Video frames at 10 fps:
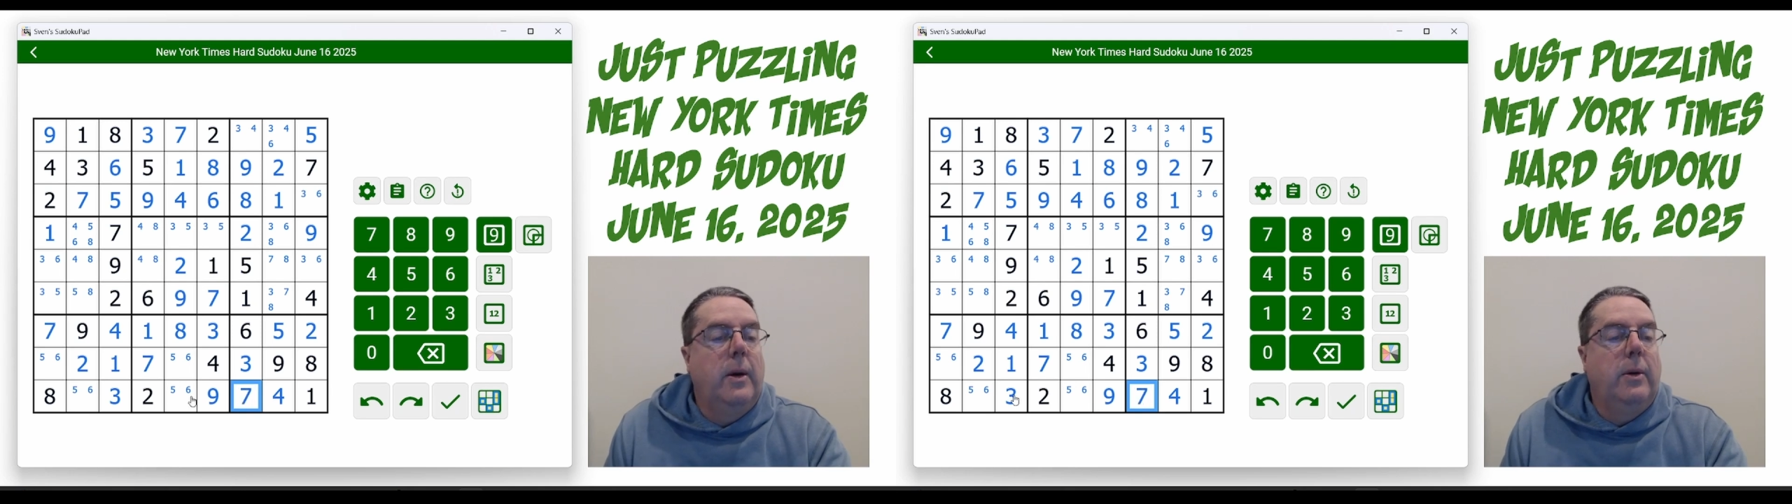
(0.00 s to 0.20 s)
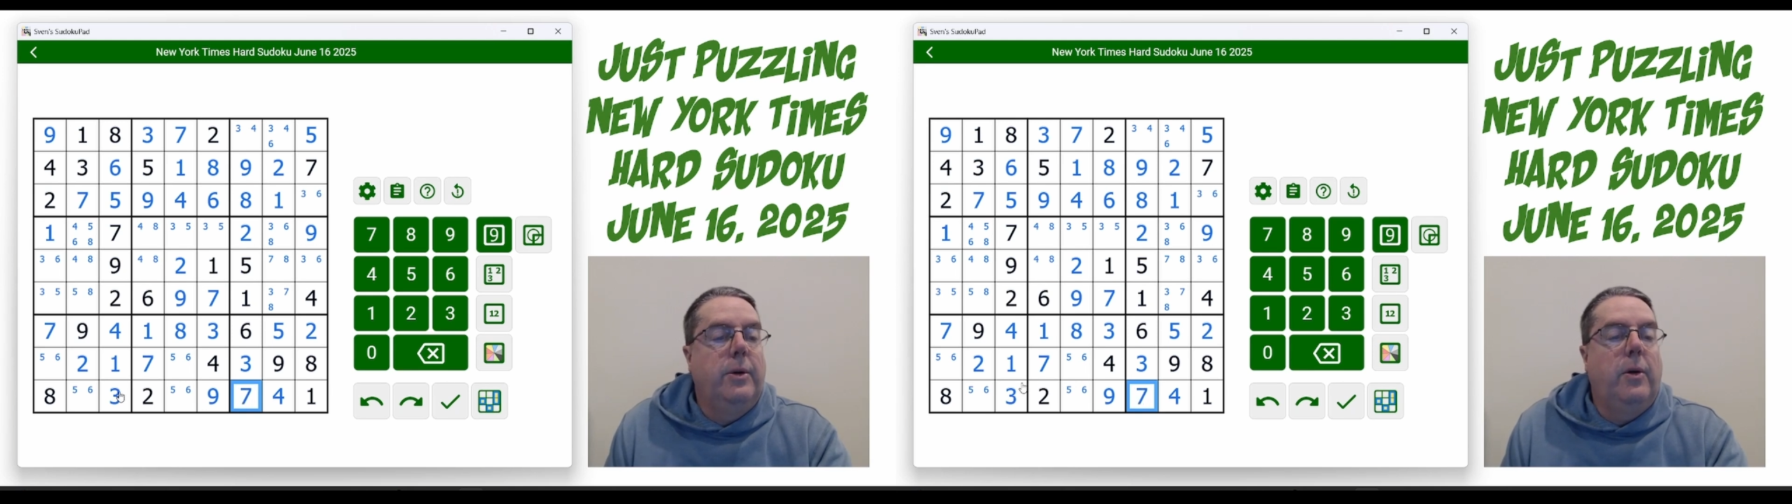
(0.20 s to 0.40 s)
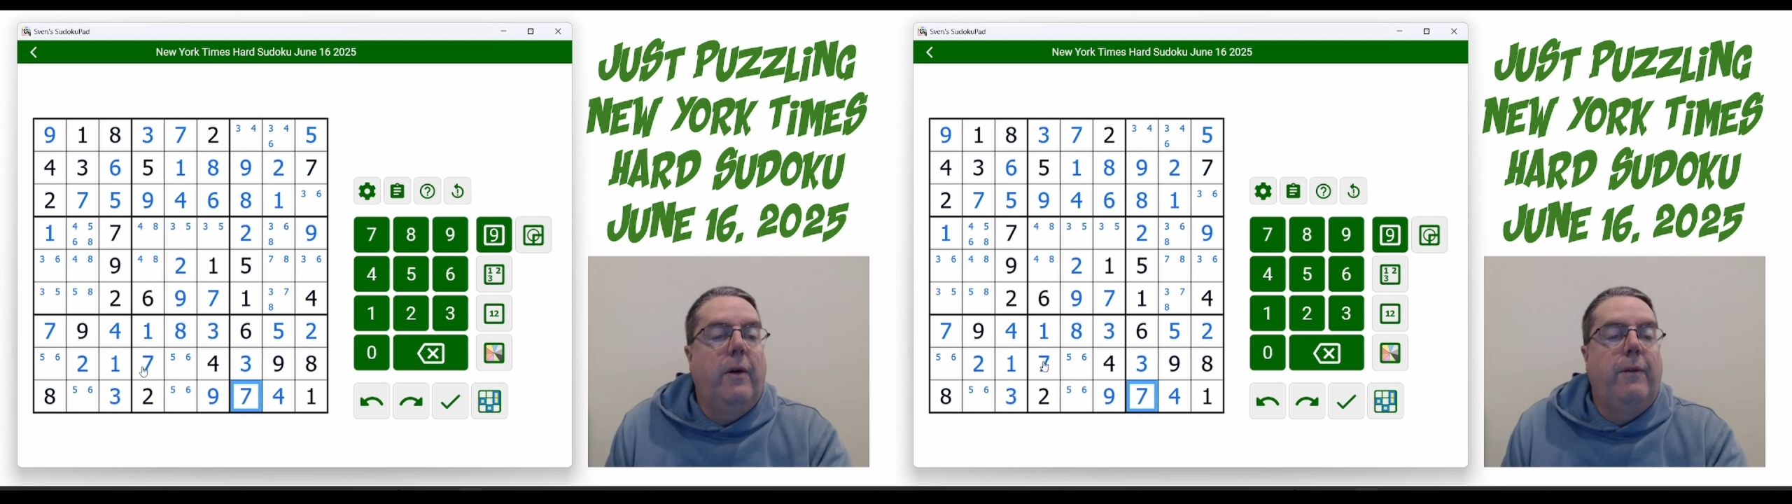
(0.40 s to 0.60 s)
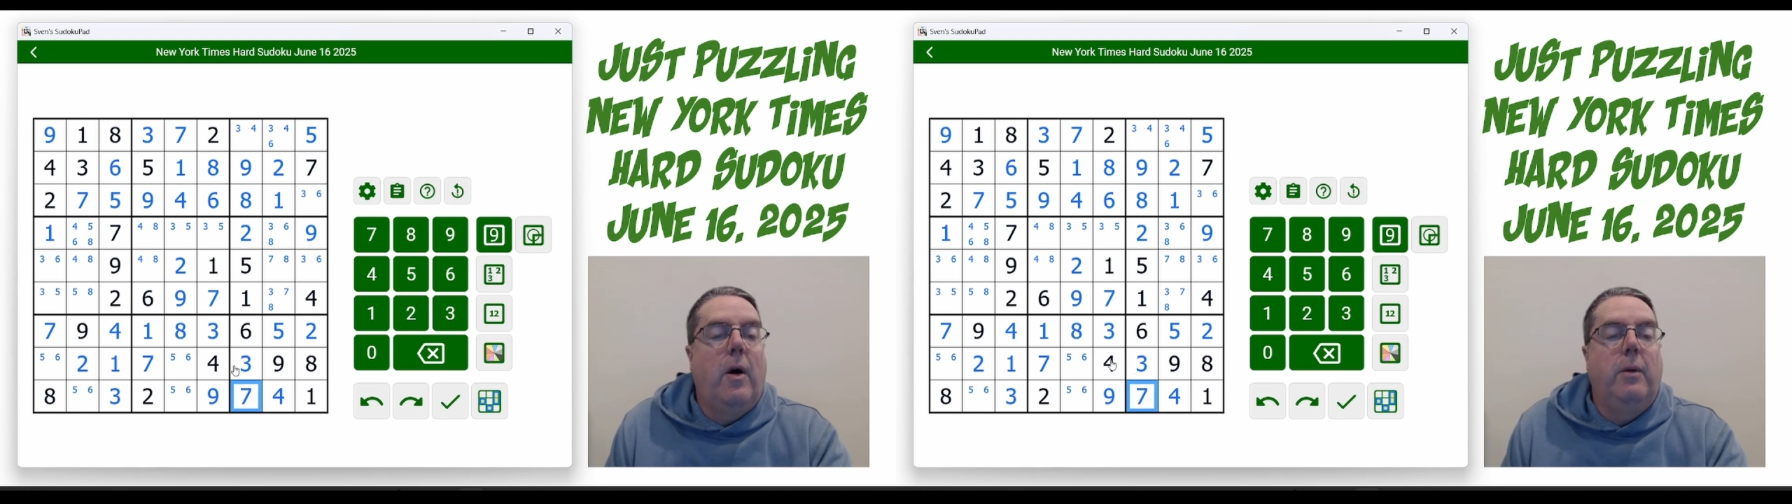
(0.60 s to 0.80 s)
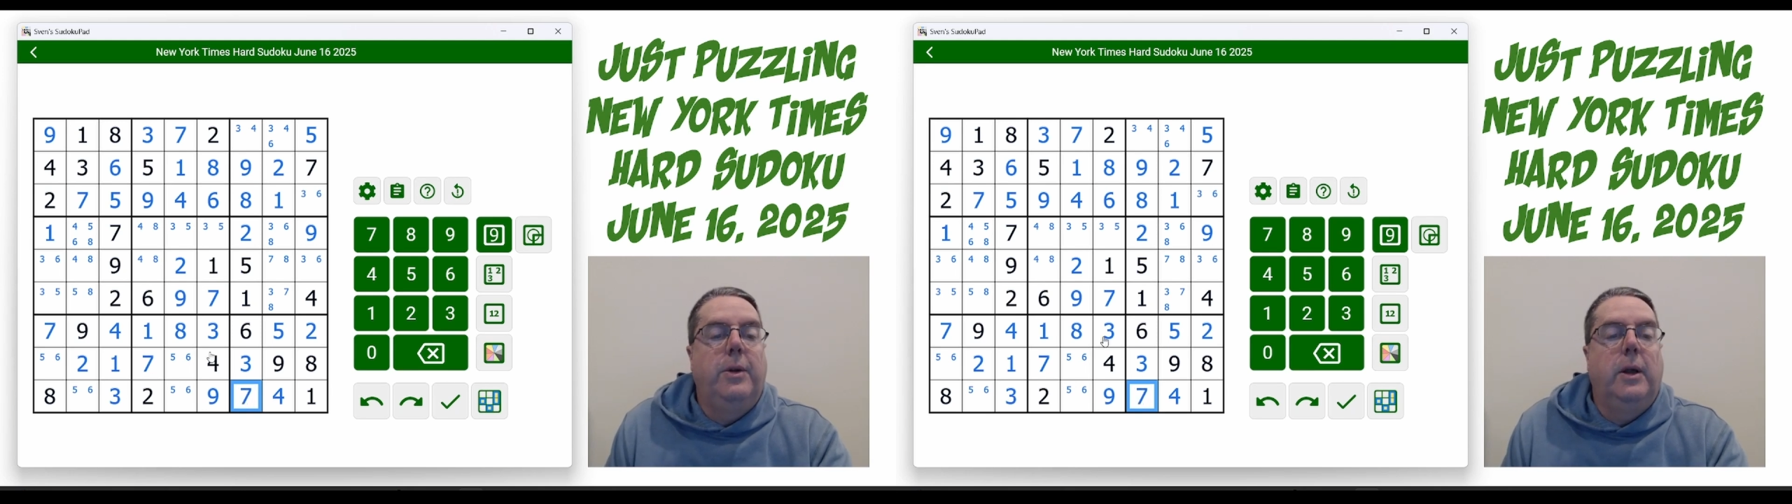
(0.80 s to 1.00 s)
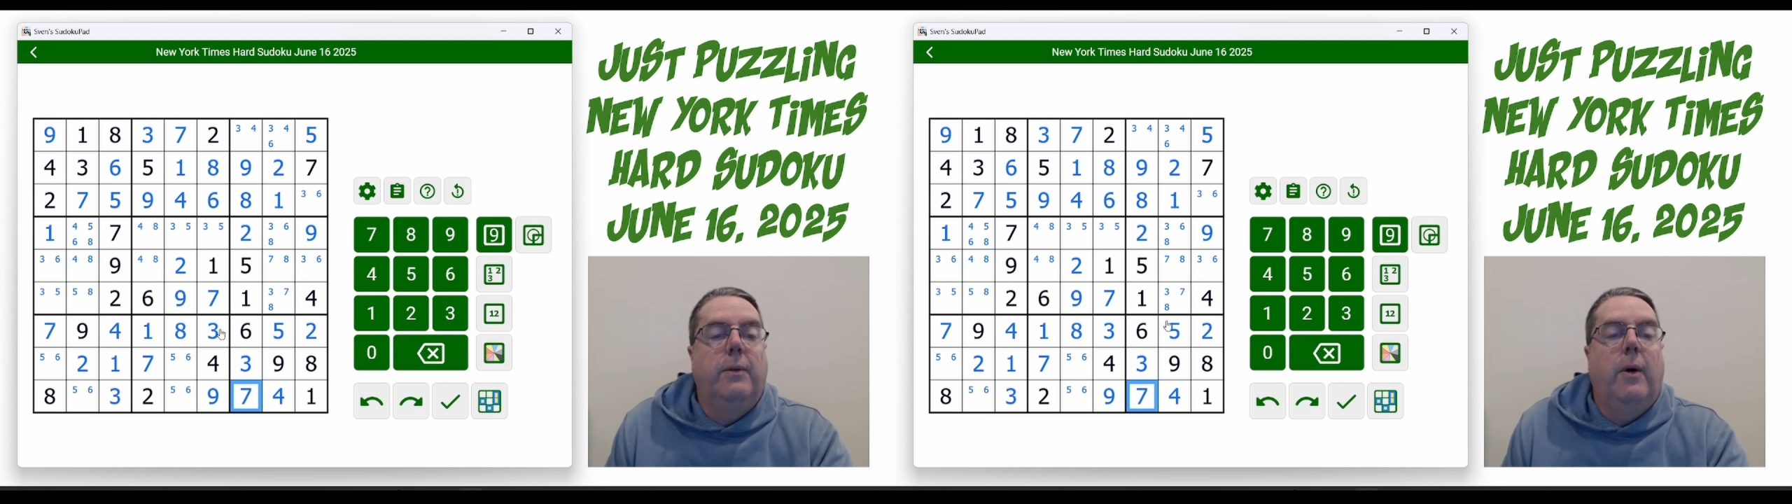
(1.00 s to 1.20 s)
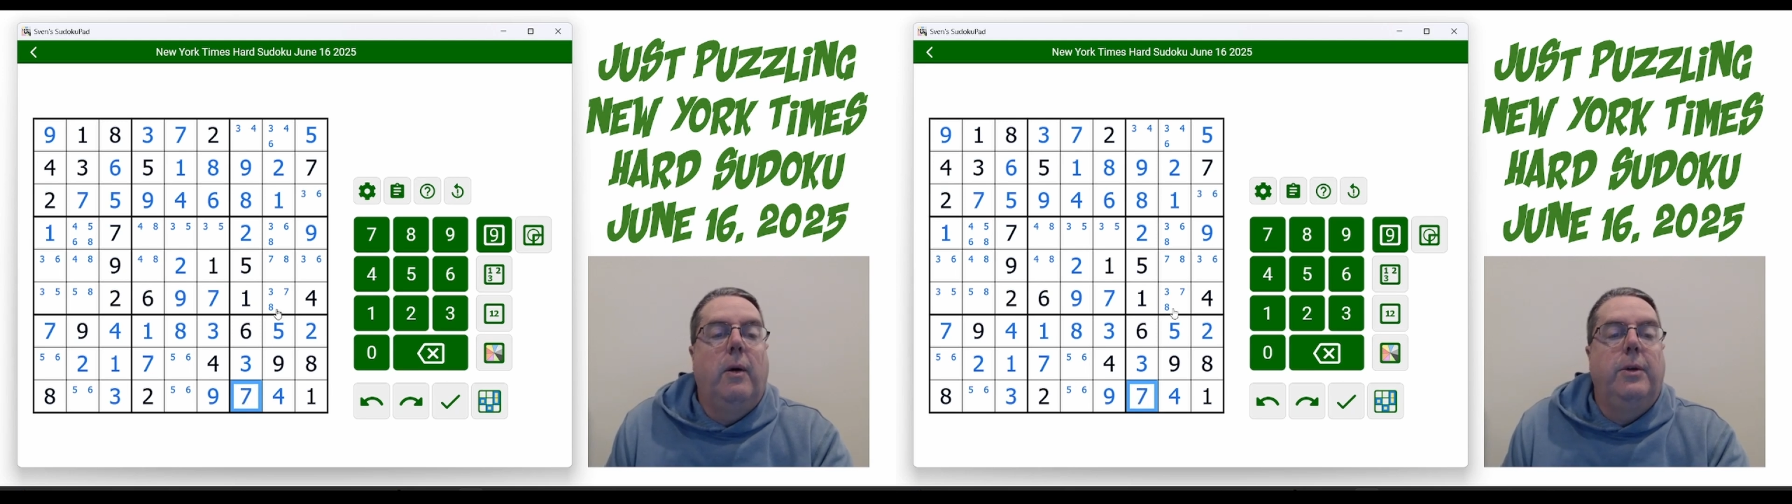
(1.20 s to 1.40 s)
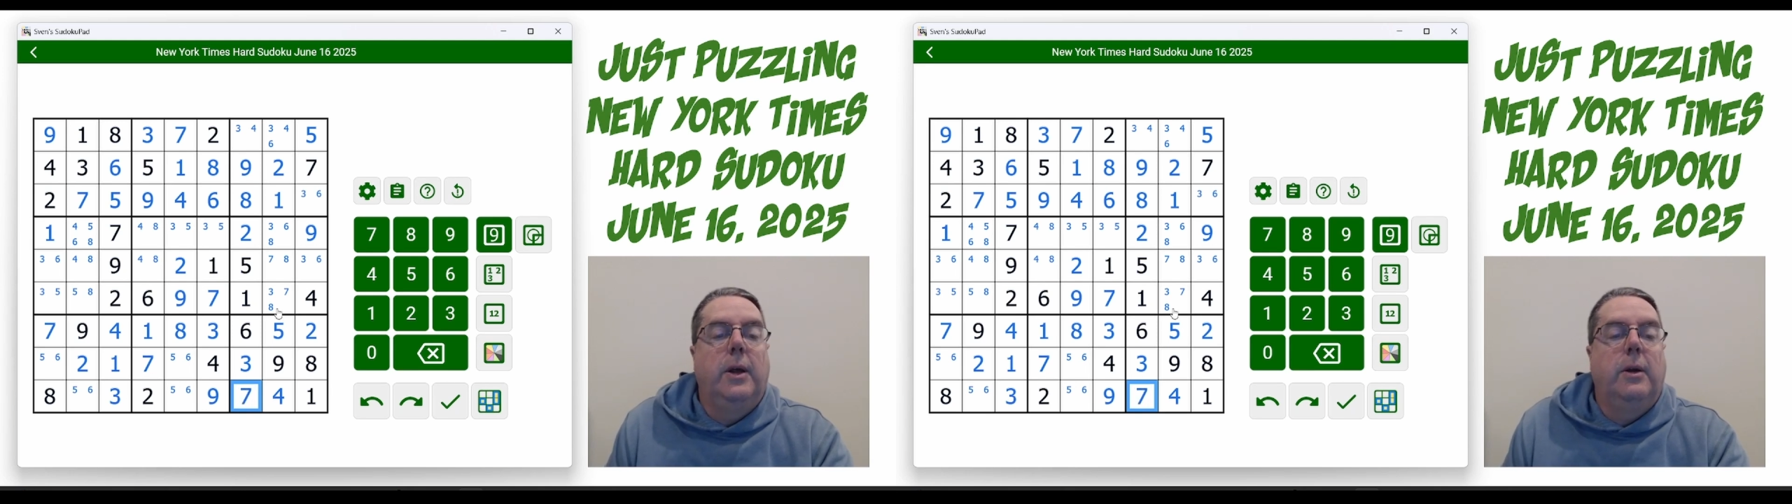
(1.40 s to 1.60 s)
Still got 5, 6, 5,
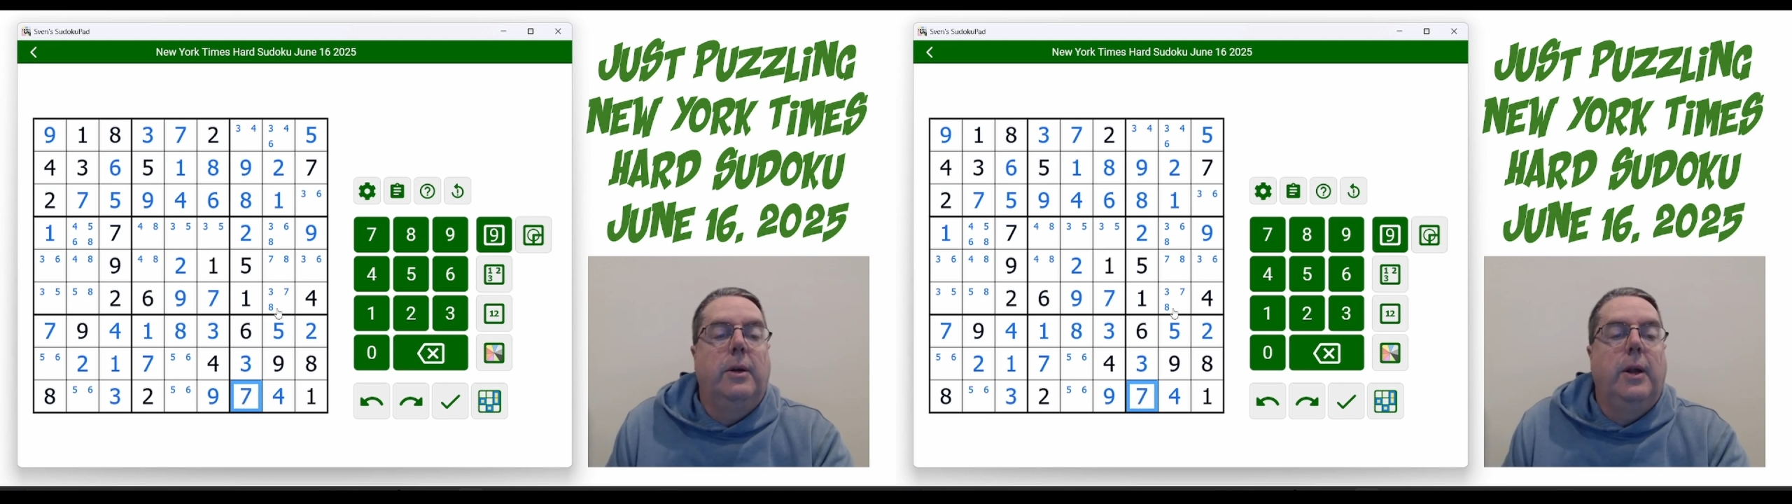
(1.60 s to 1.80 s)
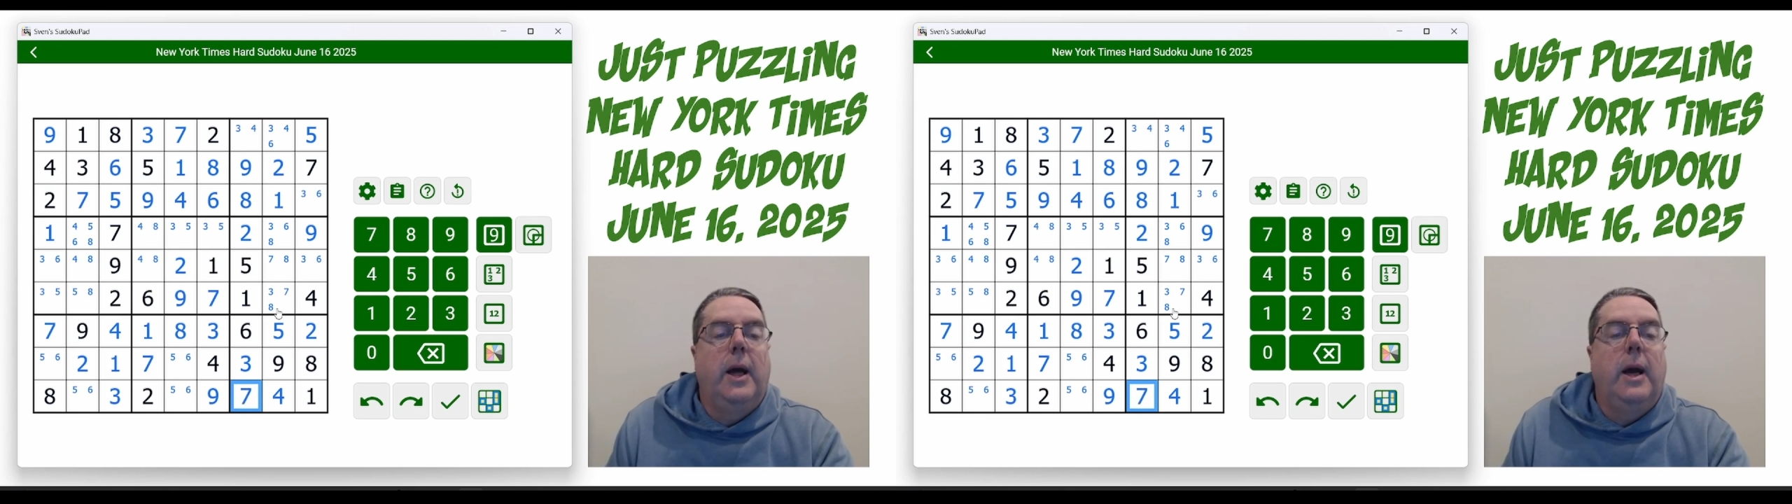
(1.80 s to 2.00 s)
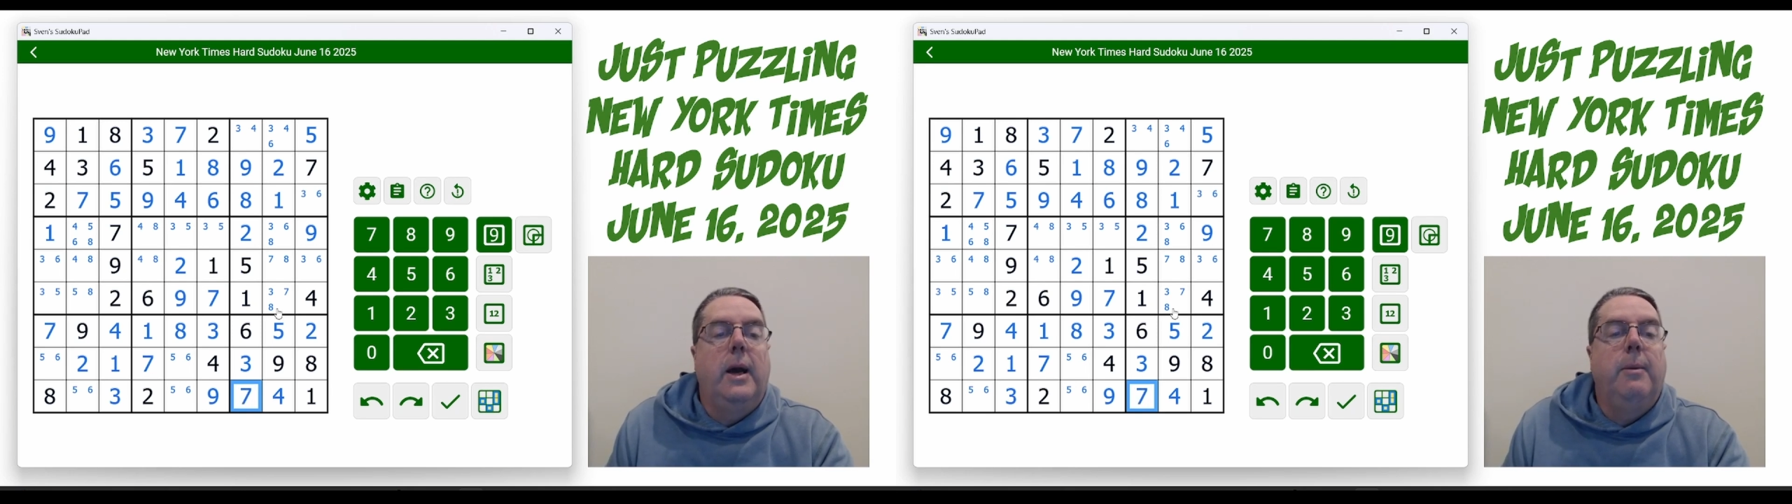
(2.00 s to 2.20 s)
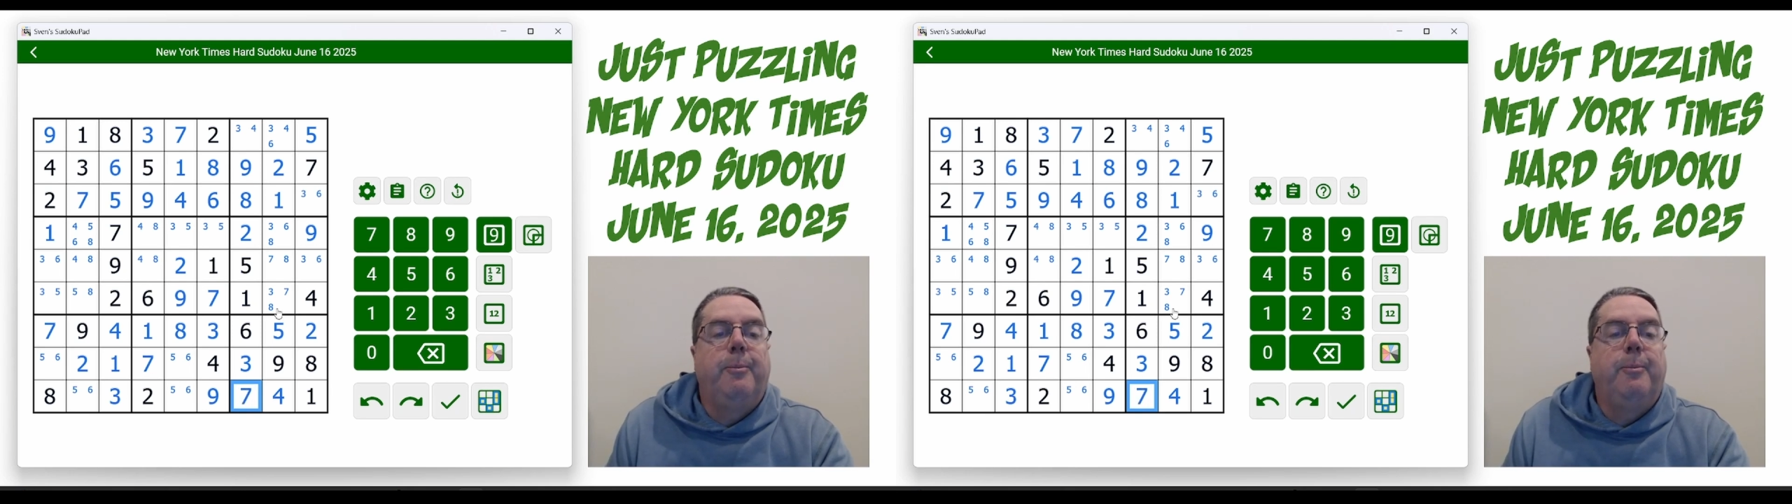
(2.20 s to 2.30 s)
6 there.